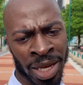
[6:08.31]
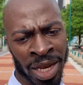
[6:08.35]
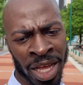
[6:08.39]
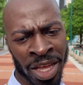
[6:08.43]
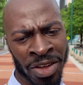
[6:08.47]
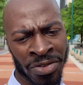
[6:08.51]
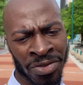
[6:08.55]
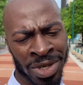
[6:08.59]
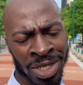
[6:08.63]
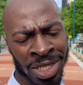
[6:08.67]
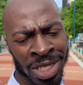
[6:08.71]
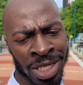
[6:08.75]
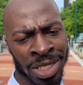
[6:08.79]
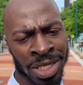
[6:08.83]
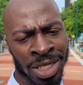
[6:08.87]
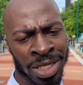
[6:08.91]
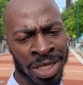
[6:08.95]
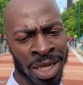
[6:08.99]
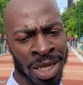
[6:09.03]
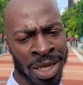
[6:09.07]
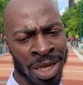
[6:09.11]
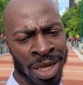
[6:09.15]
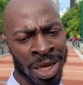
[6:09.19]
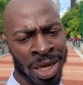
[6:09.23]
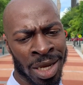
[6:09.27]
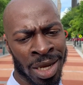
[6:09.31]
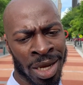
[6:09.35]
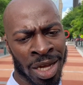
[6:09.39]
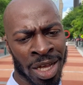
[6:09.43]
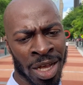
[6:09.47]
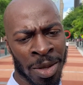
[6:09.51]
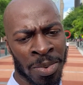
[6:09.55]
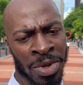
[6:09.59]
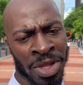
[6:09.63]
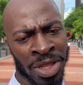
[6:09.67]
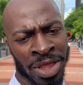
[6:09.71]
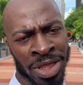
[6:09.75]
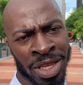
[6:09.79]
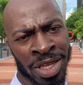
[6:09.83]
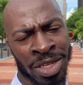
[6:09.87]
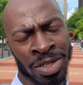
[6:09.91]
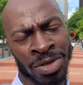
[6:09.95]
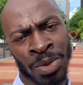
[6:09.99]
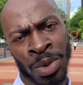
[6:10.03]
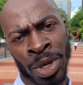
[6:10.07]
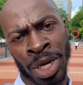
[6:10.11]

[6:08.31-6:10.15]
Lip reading: life, which is a couple of things.